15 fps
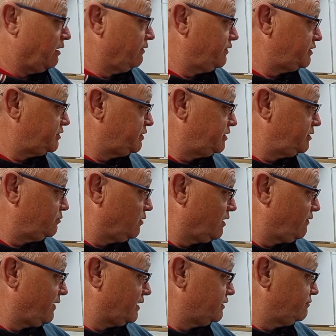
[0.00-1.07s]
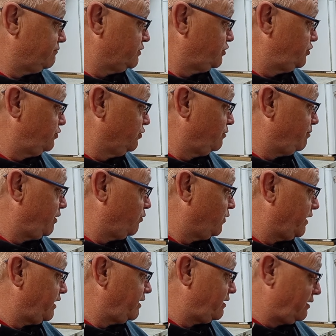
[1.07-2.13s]
This is the one that should be
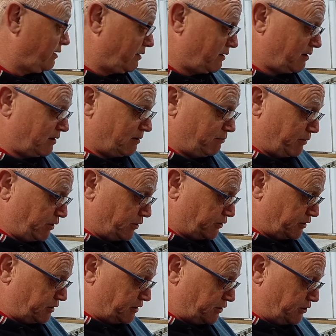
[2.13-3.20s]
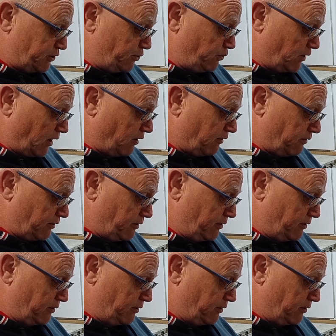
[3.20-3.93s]
weak because it's too long.